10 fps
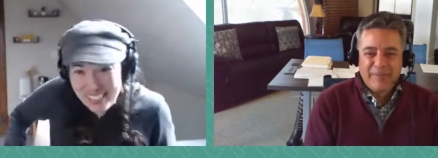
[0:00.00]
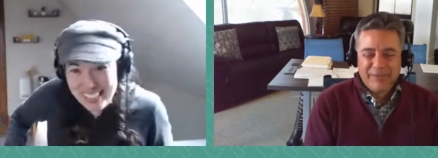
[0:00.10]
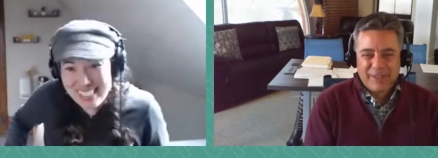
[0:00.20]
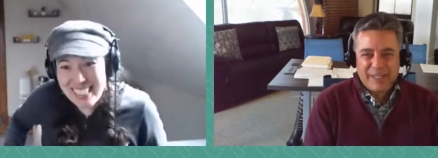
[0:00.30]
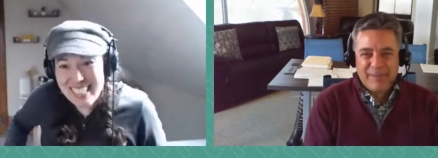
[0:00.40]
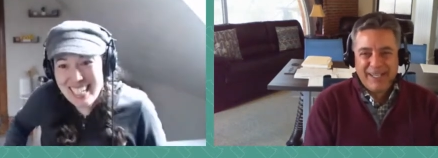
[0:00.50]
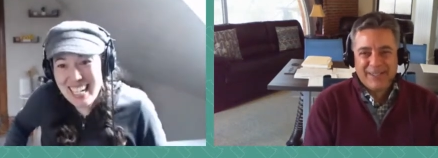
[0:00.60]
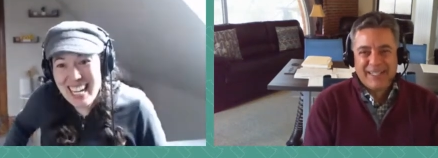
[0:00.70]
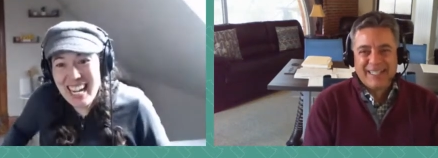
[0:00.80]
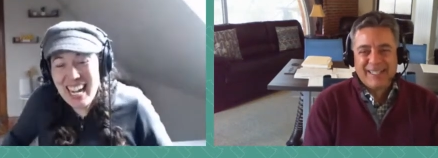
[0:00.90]
Speaker 1: to for
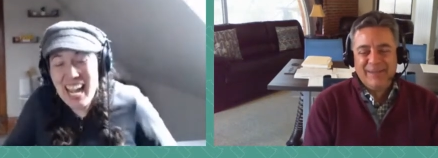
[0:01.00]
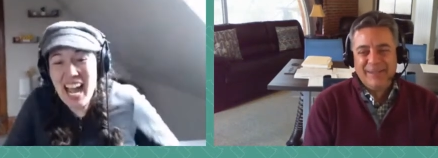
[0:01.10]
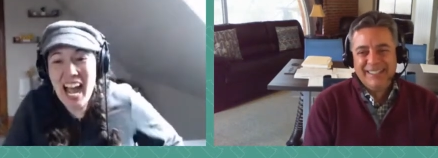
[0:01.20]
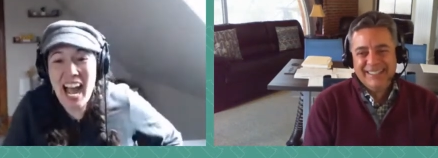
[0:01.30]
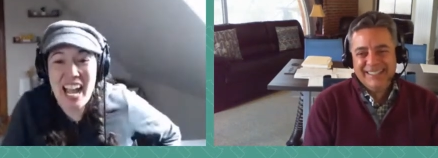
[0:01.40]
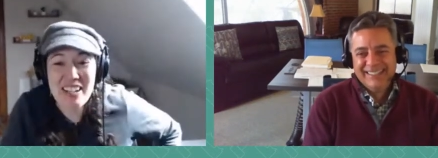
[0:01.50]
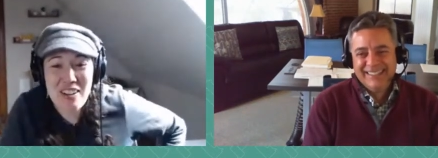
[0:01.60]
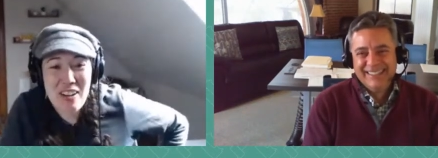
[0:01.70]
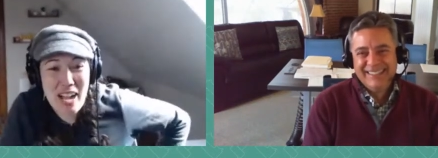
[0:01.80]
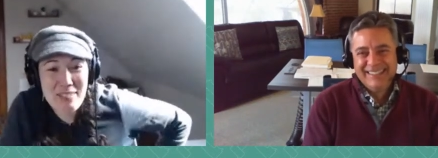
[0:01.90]
tomatoes this summer.
Speaker 2: I
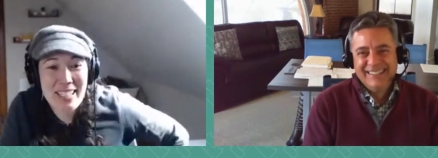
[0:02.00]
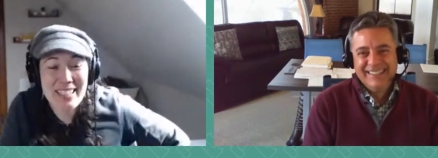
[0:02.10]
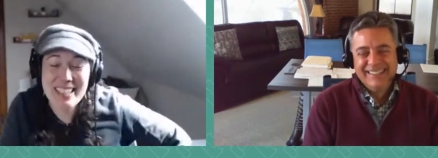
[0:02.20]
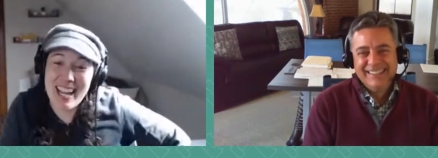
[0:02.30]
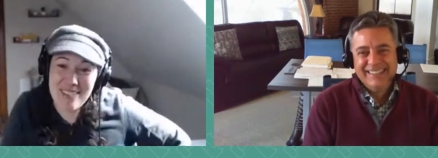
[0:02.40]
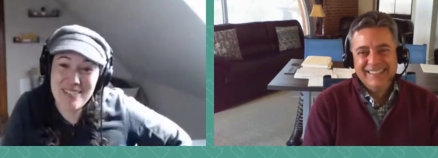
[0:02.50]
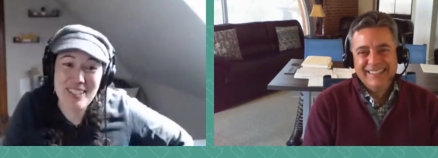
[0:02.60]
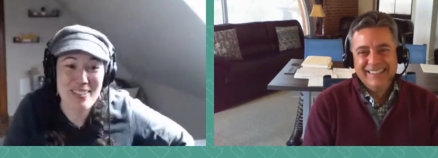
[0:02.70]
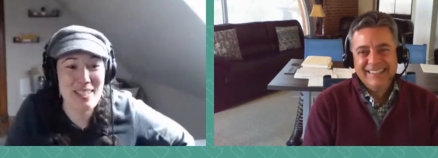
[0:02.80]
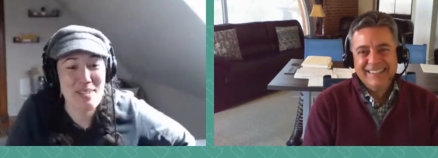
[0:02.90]
know. I'm like I'm
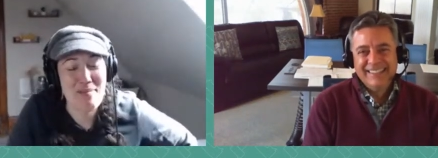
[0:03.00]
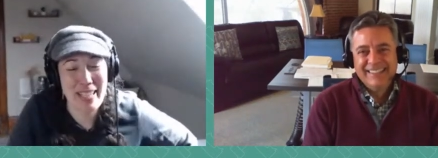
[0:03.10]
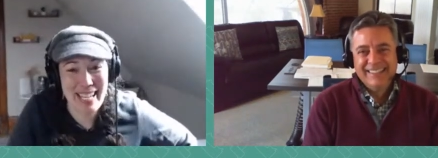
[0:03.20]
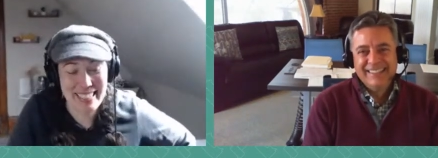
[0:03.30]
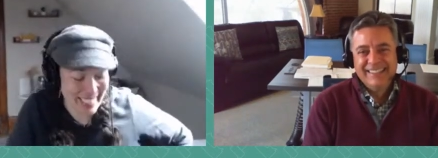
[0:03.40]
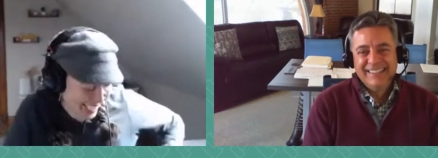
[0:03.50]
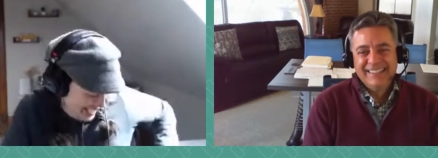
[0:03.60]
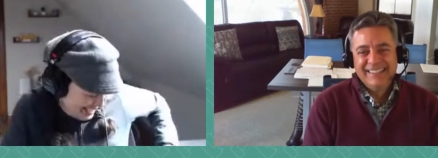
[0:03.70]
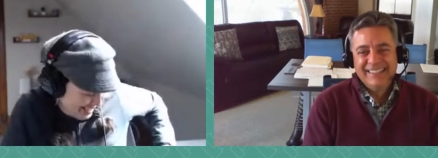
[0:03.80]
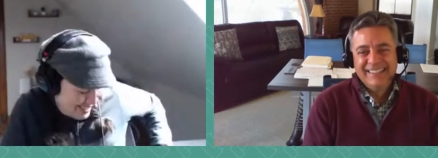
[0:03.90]
the crazy plant
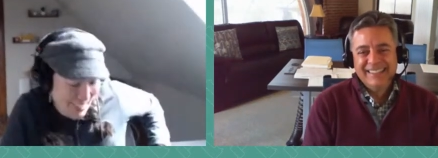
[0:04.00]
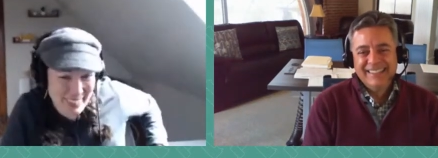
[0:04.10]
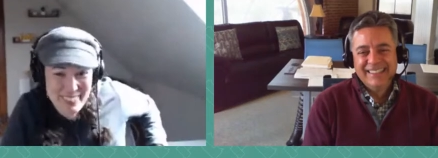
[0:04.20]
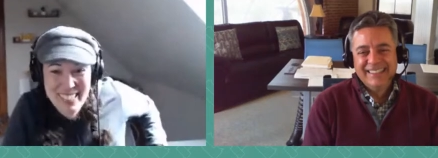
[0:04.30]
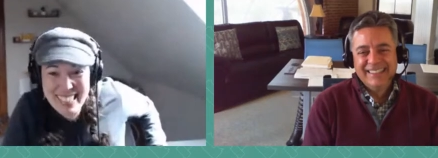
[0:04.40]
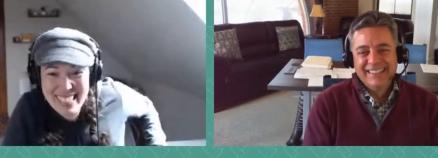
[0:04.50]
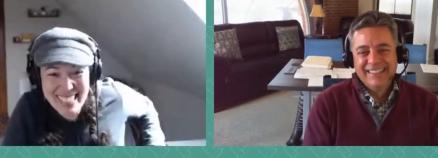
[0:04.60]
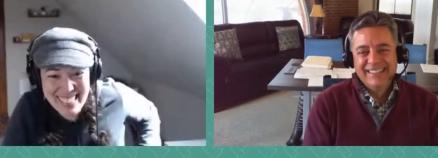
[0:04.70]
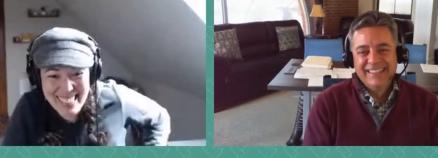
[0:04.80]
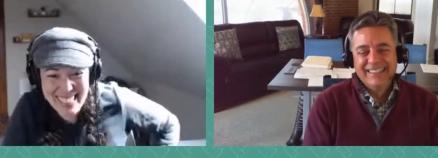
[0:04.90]
lady, so
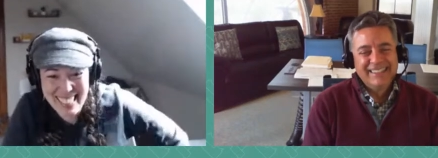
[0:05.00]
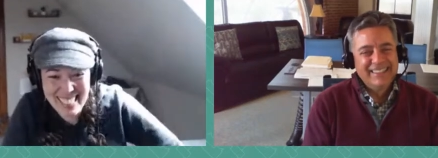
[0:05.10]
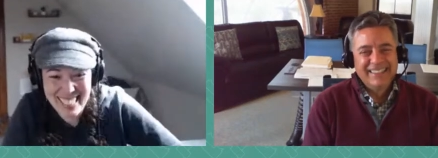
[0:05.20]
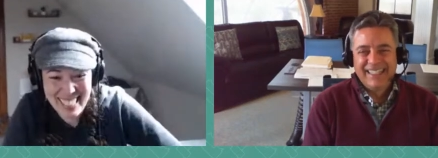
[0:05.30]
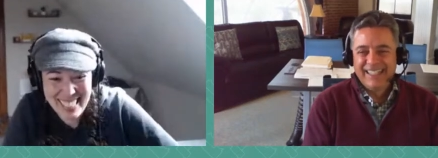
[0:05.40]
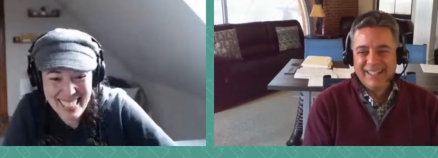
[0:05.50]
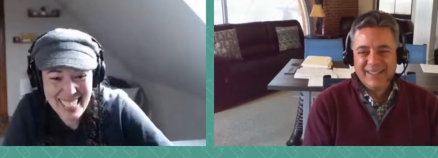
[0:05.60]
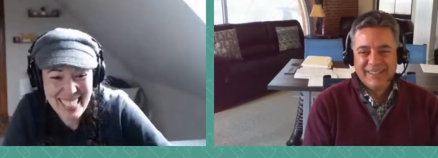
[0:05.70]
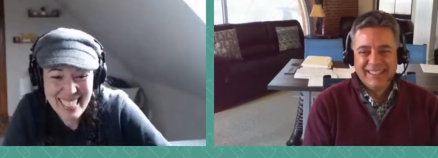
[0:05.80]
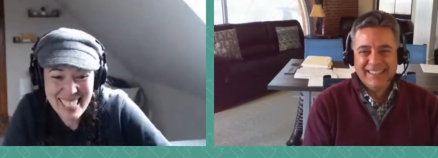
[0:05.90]
I
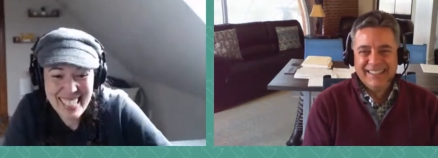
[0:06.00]
love it.